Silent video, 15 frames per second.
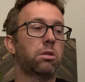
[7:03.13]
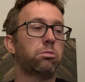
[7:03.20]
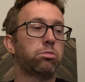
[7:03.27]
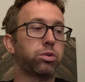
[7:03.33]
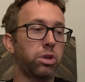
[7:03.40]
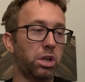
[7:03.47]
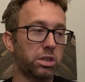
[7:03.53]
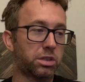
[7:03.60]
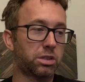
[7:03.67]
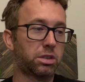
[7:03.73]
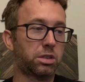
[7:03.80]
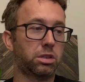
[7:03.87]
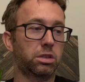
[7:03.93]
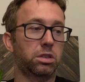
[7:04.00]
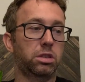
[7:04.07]

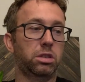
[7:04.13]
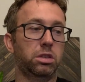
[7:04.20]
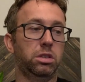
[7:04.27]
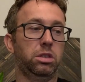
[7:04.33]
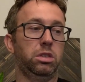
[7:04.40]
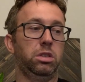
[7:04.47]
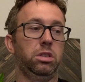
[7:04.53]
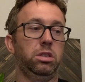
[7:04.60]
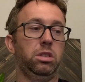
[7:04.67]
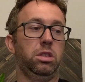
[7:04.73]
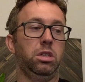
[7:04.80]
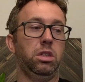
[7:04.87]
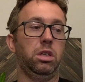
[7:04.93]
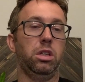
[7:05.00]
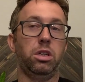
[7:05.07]
plus
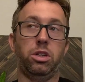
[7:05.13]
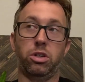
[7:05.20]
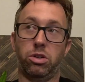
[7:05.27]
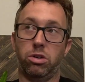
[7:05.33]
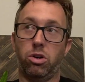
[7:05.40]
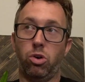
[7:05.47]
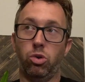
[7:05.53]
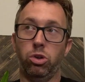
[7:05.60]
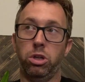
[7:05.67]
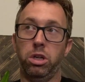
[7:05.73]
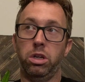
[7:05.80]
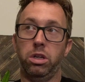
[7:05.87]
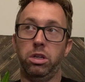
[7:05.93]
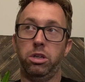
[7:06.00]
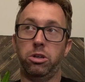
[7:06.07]
your
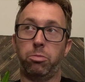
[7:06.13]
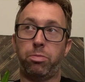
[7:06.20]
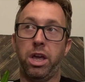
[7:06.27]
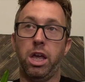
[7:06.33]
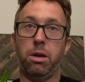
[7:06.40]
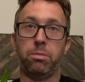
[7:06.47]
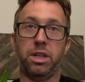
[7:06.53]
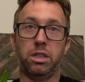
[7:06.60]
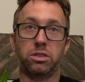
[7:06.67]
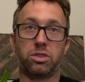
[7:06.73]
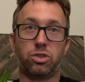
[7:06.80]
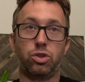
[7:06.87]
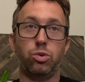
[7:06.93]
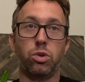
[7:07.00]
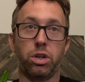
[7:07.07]
payment is
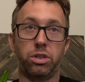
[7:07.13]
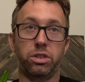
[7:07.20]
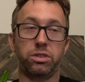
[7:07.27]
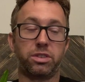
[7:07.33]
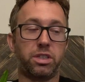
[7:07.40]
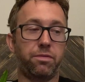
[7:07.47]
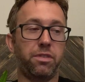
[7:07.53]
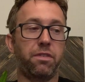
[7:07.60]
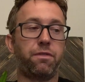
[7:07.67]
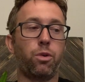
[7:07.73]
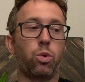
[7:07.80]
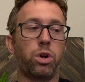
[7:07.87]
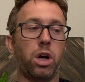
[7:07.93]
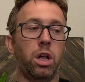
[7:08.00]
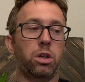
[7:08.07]

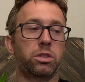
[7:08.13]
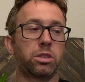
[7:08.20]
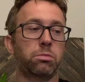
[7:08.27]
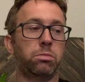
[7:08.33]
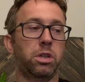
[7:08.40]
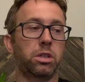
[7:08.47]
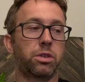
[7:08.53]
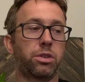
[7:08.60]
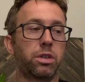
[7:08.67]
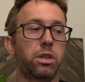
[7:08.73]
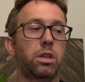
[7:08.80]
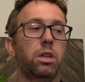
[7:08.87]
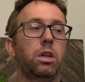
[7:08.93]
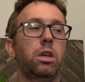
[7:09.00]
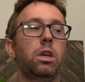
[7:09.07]
$274 a month.
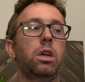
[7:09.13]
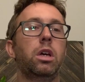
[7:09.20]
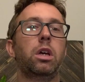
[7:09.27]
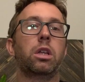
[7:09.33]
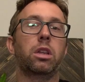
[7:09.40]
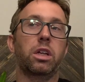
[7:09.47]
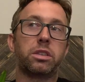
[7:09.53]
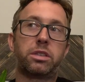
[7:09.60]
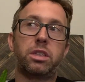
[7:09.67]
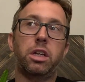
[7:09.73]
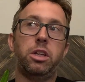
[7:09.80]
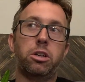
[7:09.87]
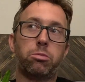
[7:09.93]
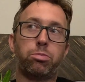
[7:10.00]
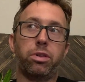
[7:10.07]
Let's say
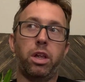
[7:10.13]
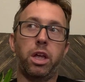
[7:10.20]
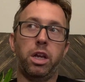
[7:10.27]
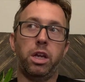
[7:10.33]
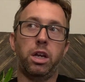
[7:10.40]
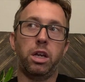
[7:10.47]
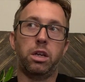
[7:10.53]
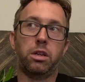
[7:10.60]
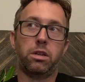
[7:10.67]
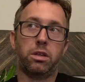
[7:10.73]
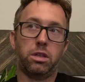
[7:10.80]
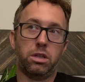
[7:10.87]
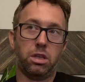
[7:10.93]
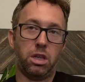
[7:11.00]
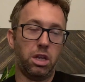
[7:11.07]
you're planning,
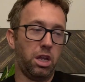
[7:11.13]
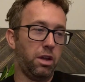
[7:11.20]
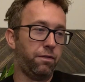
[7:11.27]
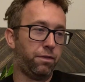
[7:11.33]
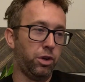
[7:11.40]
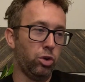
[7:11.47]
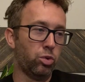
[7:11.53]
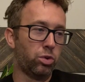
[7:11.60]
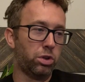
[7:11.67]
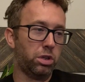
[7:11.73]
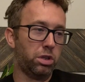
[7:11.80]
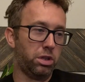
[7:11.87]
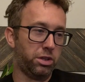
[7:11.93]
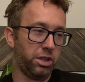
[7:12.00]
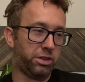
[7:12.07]

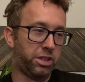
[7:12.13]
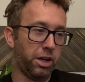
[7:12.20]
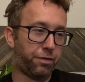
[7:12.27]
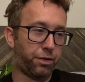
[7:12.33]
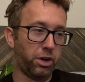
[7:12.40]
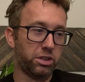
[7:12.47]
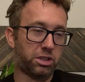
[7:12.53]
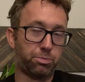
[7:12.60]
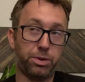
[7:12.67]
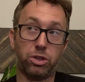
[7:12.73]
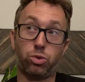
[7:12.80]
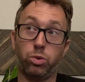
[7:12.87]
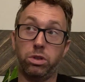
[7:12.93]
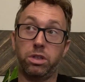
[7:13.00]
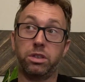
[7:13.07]
the difference
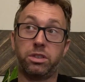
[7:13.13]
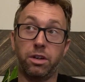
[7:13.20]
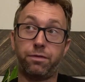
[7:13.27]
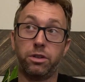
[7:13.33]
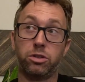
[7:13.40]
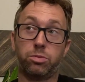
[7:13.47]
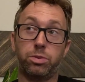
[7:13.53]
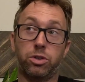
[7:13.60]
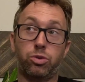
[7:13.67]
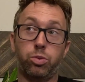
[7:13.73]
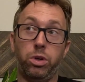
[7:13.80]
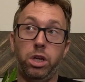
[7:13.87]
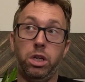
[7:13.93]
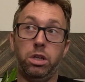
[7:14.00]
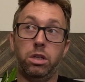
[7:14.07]

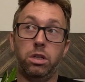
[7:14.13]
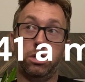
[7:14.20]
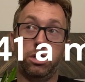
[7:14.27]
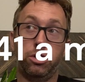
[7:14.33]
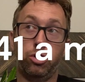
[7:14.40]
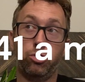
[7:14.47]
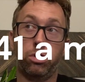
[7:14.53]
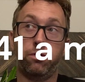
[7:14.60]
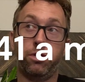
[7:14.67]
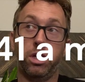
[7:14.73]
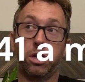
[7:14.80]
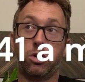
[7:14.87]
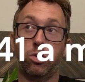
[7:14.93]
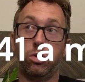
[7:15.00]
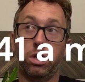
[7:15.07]
between the newer
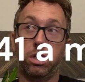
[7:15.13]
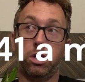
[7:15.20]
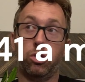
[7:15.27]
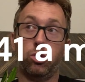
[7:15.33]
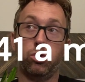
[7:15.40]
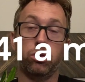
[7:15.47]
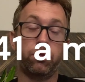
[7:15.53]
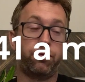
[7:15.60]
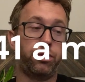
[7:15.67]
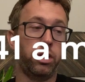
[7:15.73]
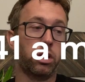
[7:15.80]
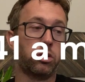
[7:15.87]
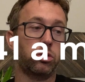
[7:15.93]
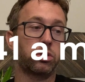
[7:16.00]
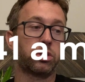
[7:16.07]
vehicle and the old
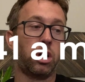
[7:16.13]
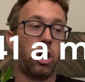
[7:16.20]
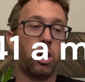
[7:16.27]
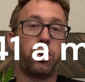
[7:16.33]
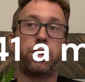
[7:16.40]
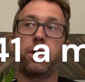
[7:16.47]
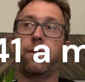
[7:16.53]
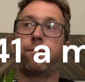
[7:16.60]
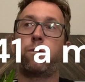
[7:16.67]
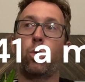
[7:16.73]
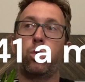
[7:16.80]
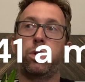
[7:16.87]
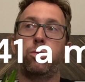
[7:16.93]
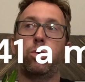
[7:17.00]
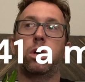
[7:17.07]
vehicle is
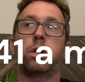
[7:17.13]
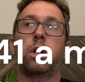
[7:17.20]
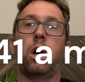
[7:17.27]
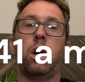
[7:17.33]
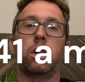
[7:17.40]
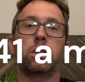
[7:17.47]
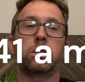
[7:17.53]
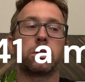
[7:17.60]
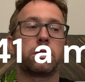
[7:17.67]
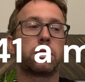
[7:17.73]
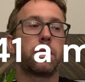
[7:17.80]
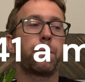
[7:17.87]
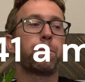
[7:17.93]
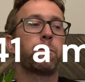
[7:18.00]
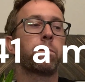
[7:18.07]
$141.